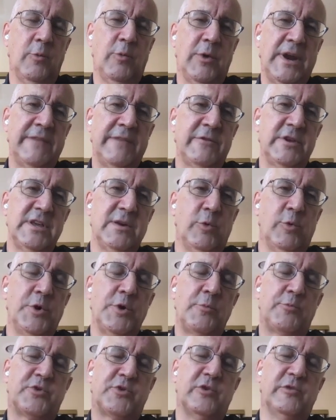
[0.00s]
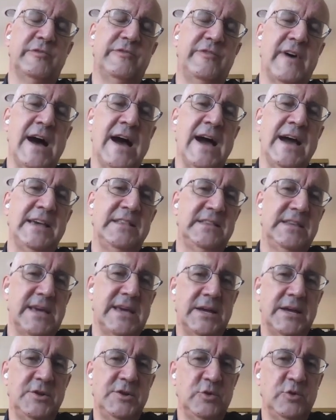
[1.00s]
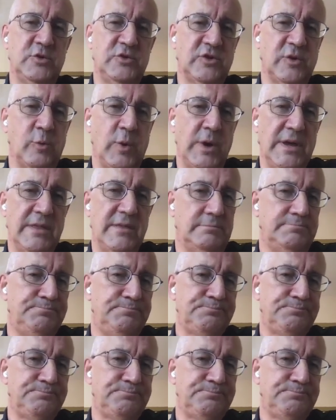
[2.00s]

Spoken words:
whatever they want to provide the end user with.